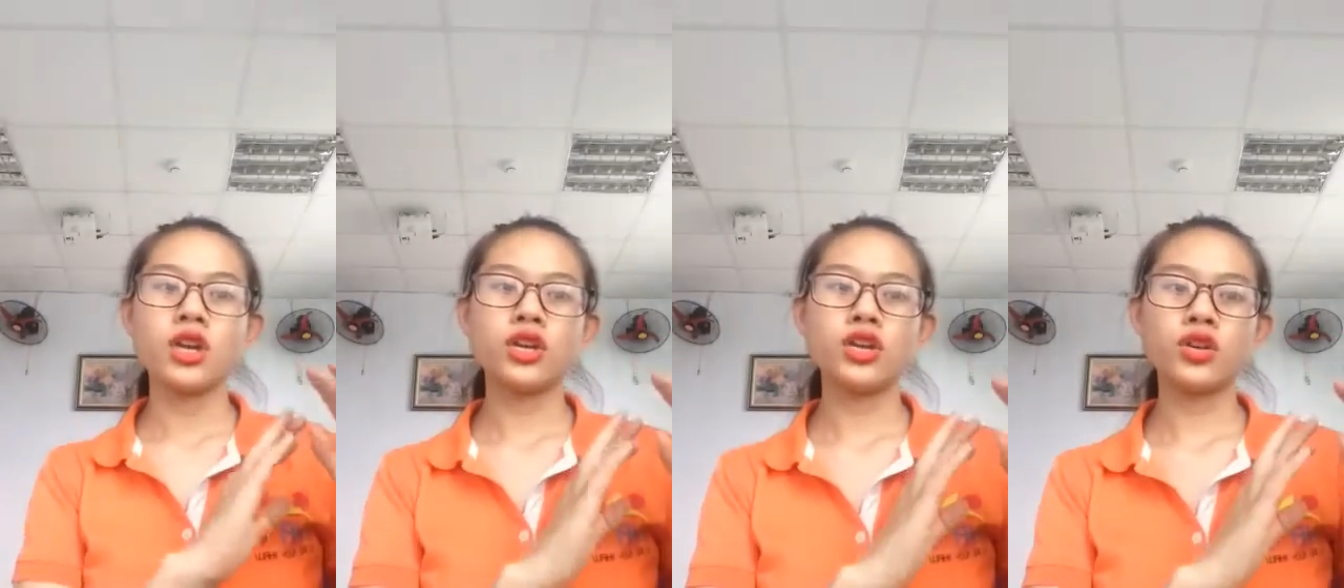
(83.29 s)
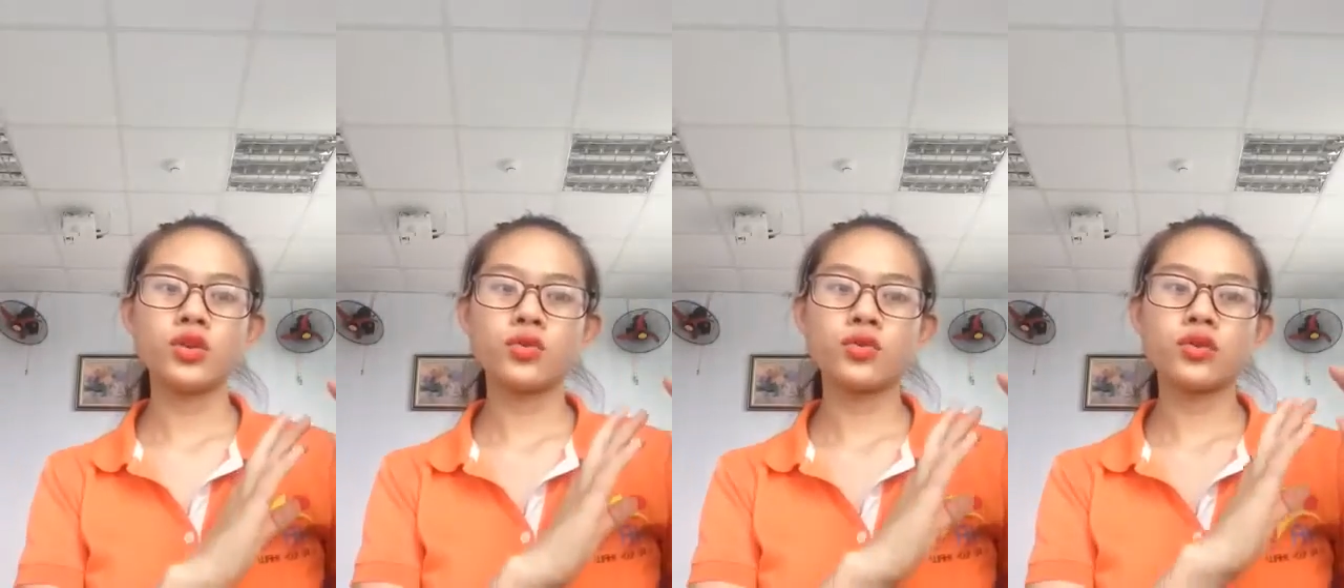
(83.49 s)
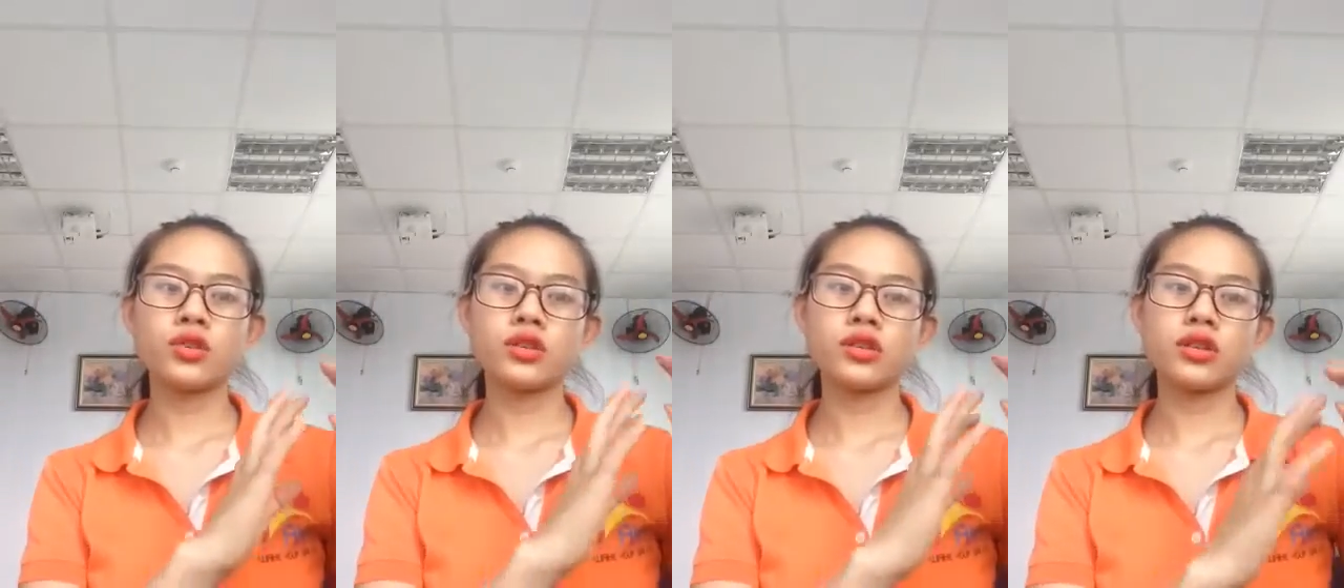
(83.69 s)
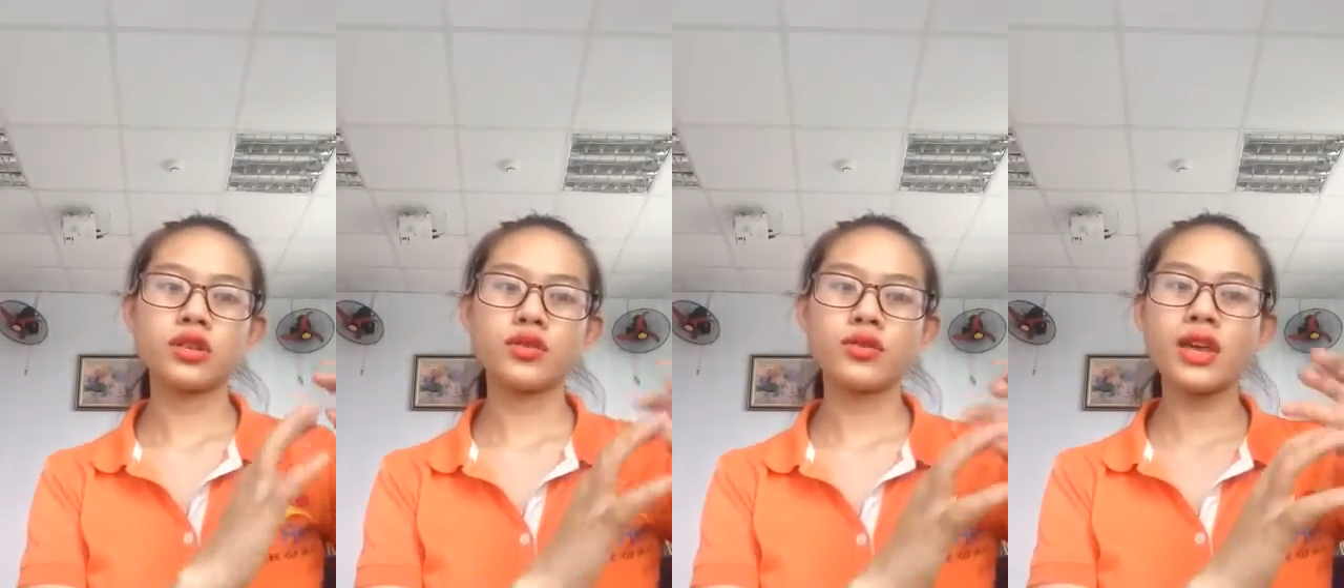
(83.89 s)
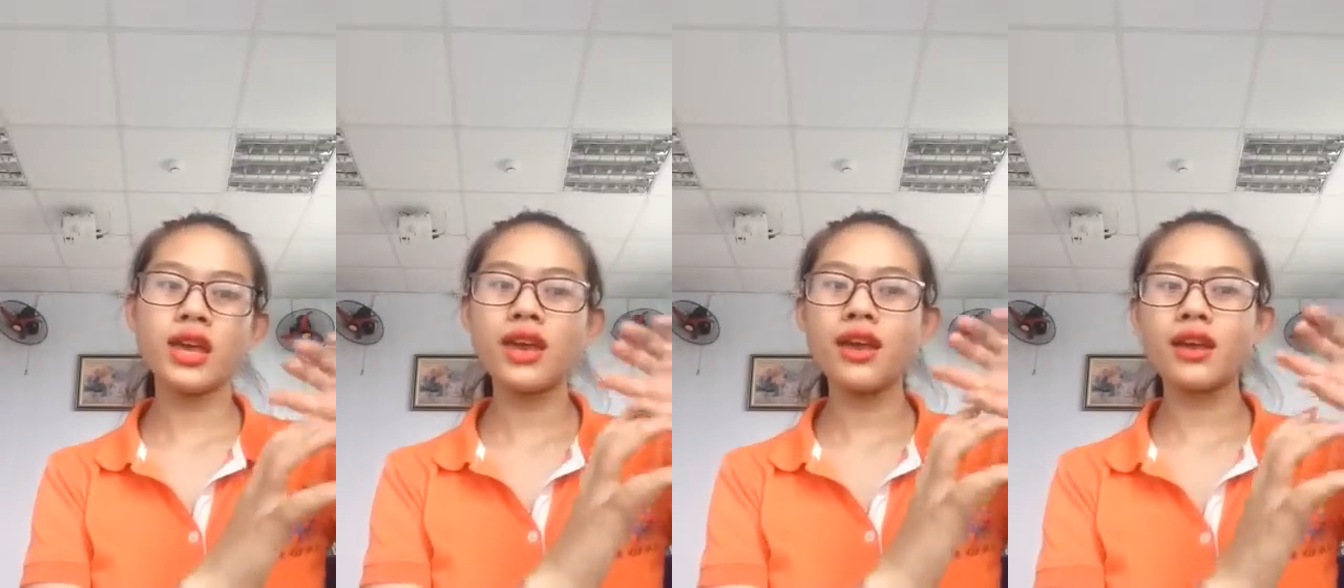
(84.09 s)
You
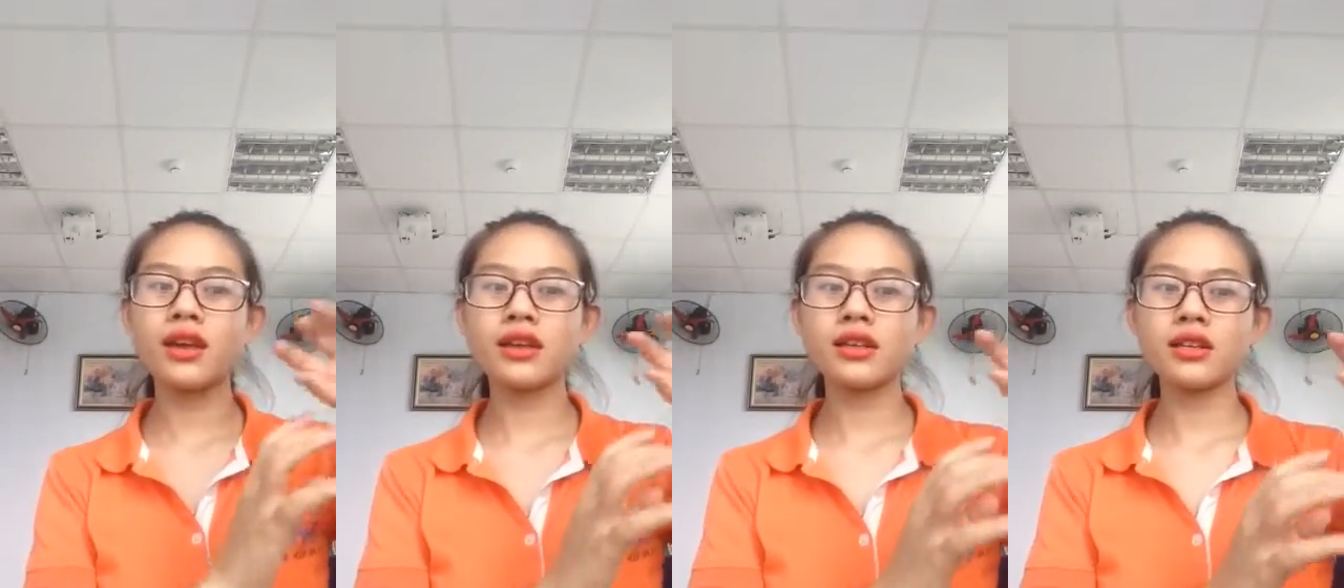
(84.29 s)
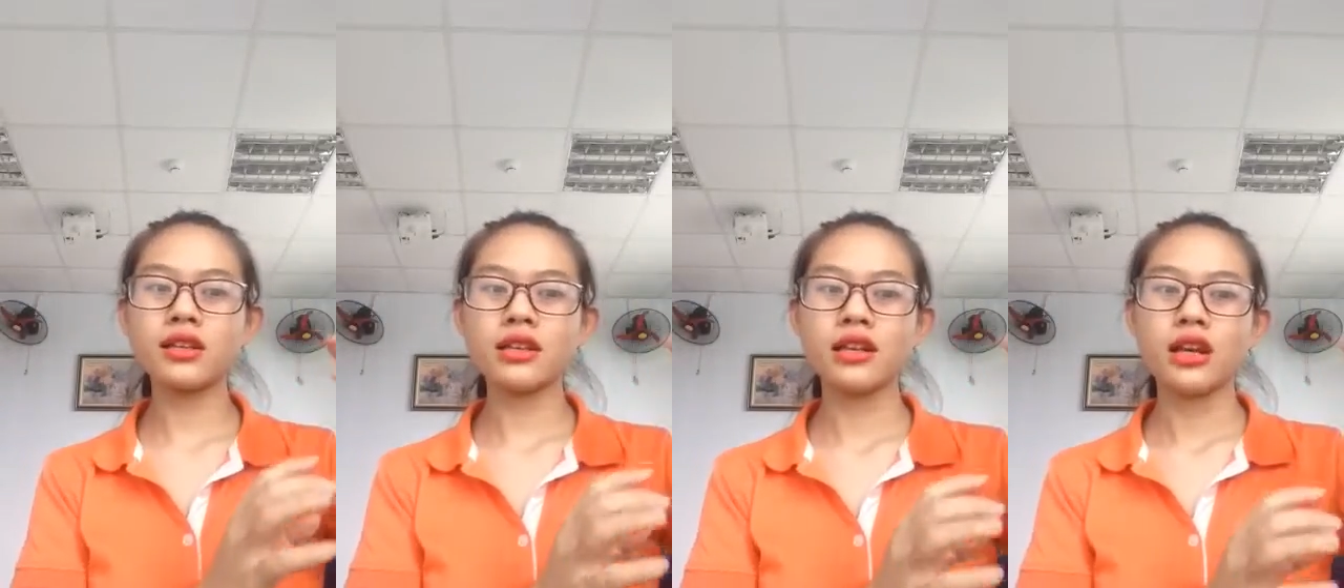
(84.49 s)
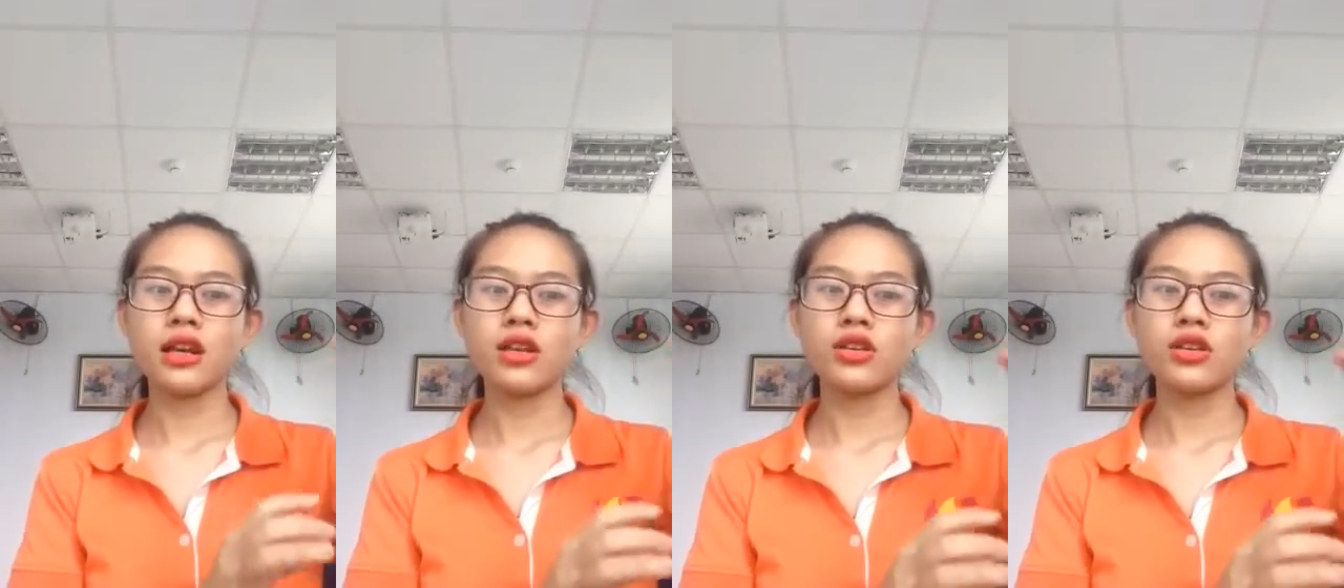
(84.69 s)
can